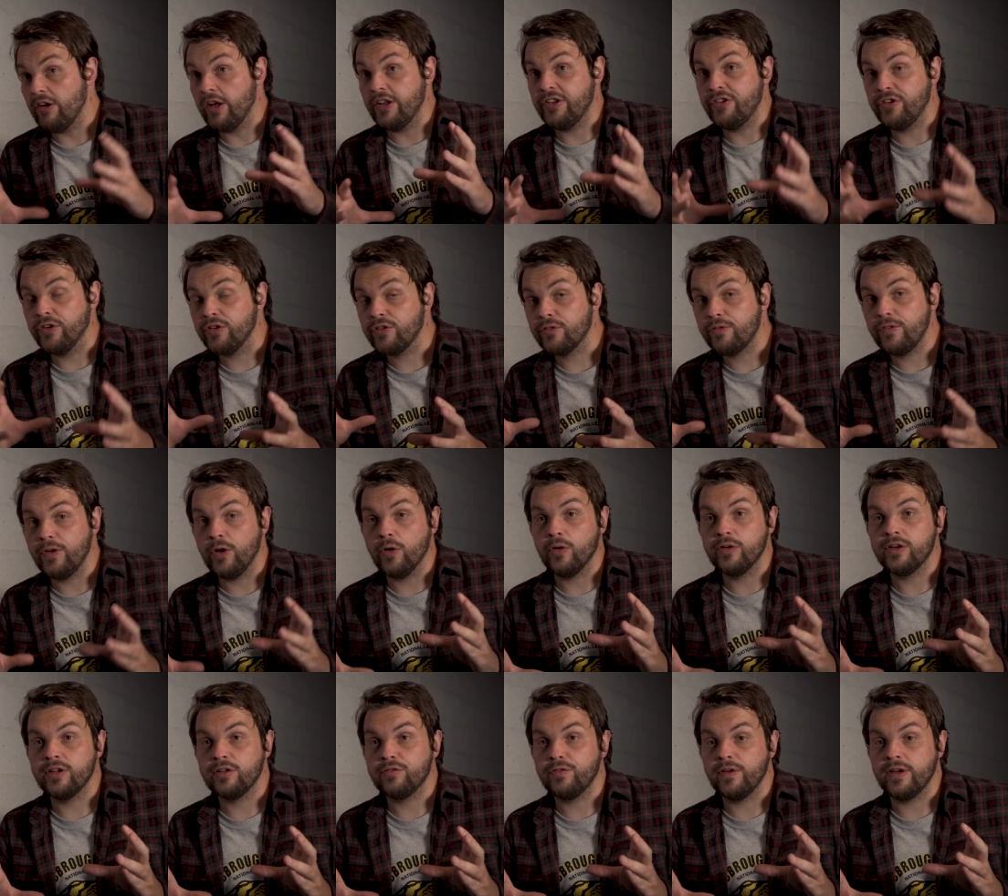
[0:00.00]
adjust the
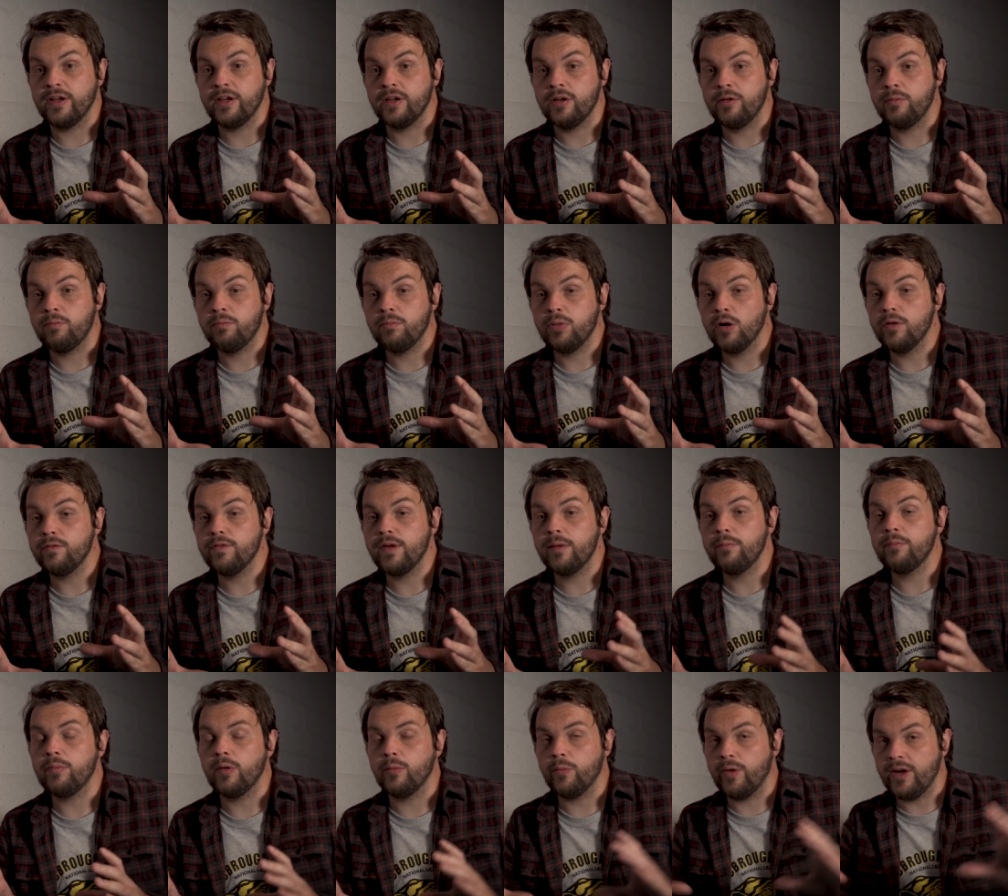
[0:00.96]
orders that you put
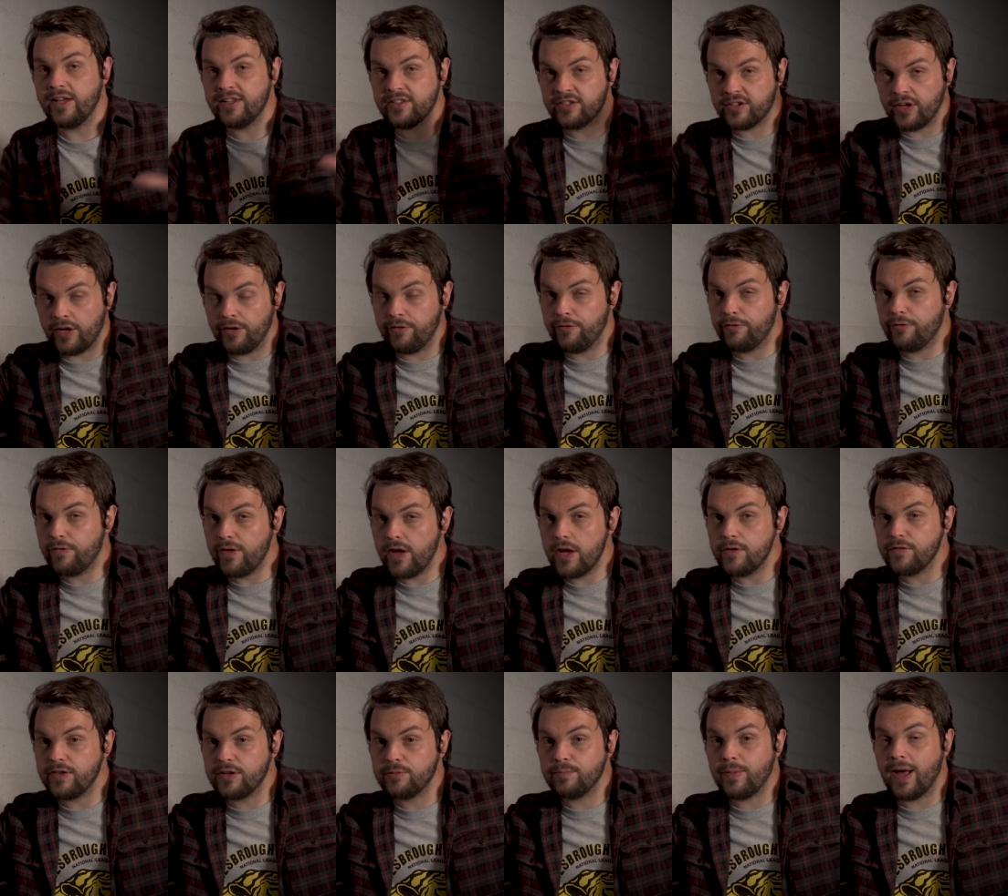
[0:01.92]
them, but we're starting
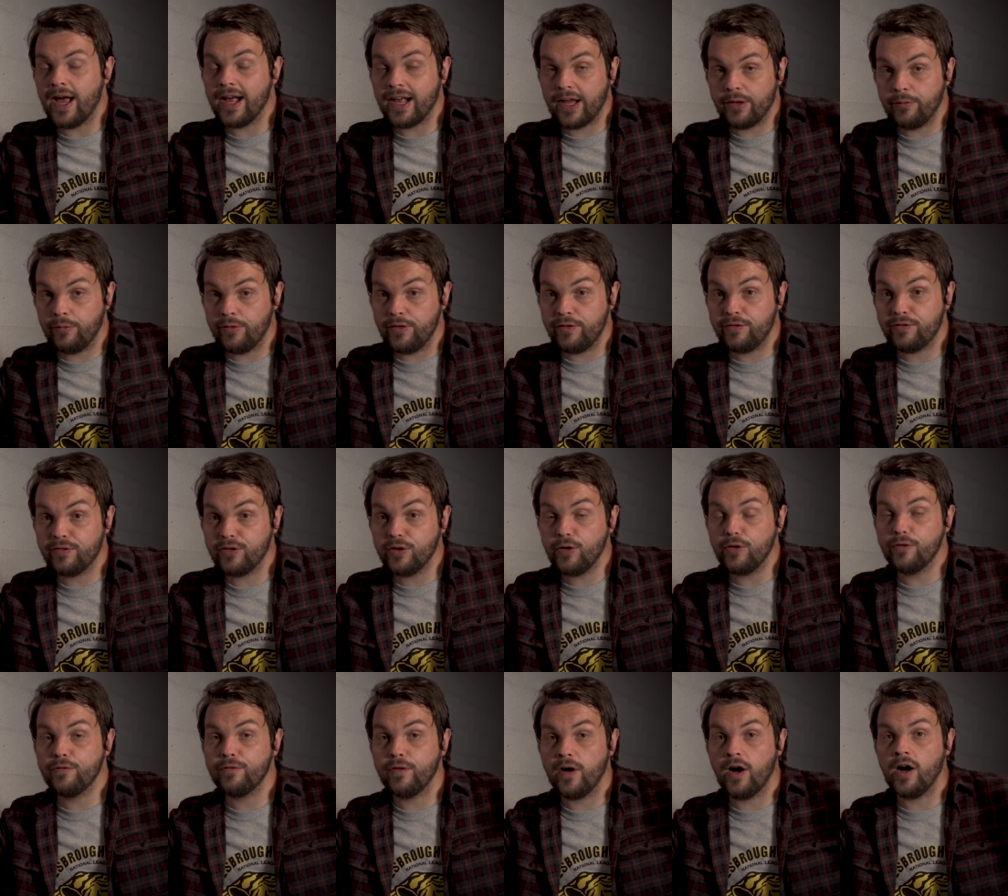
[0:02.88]
furthest back and we've
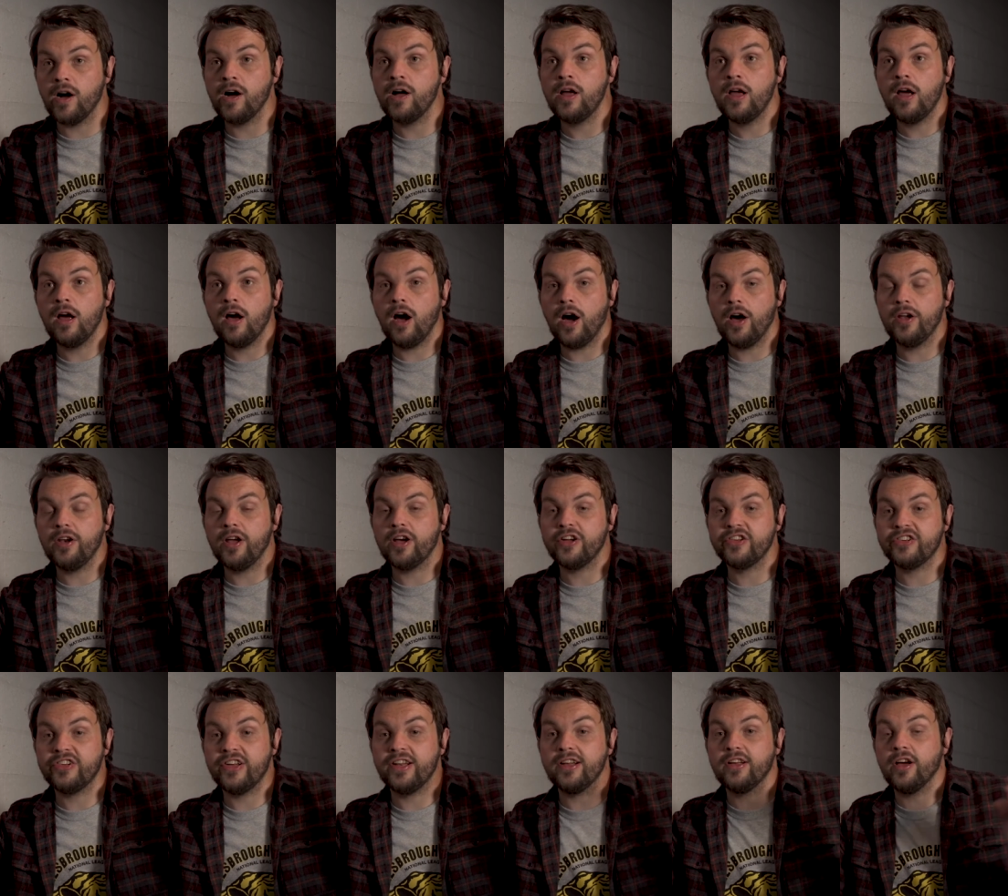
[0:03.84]
so far on our
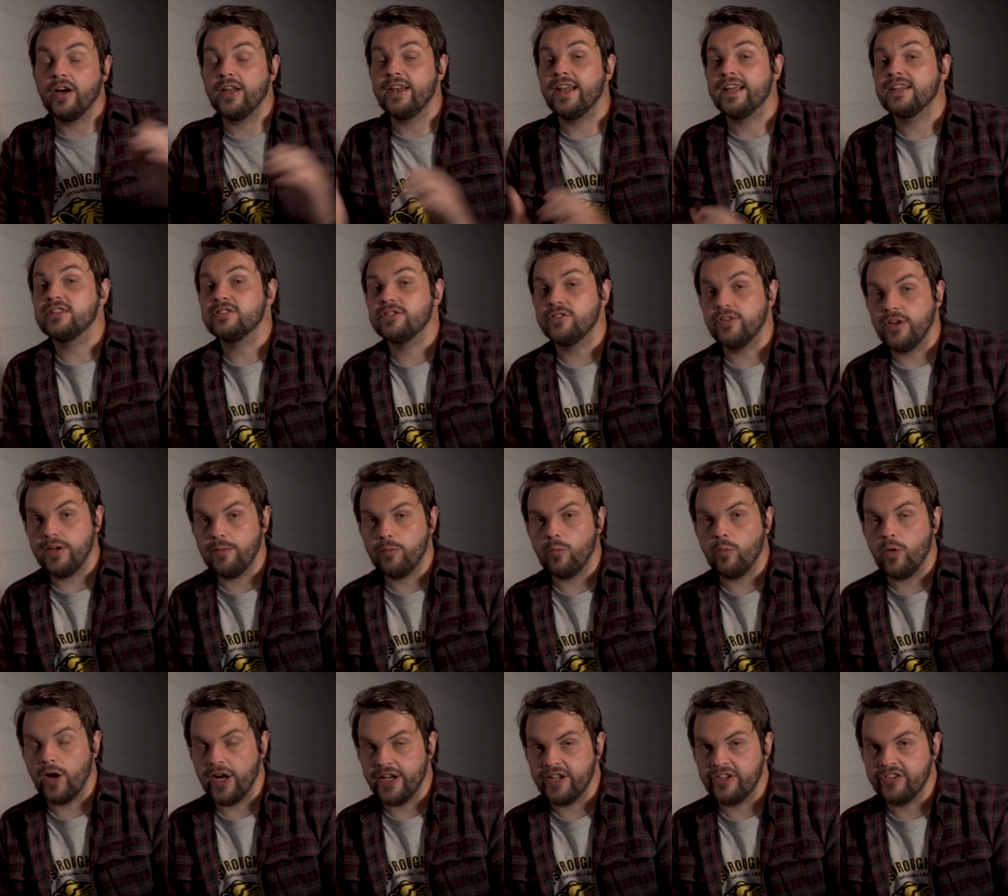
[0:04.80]
sheet got an
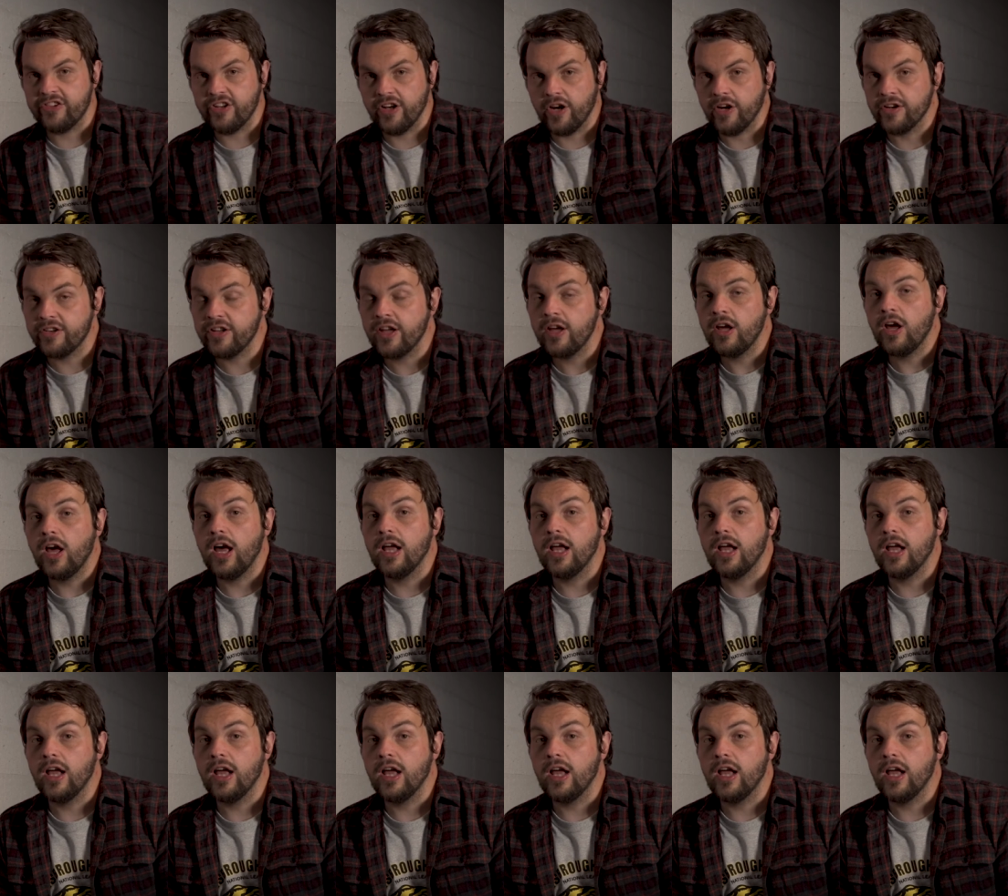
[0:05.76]
extreme wide shot,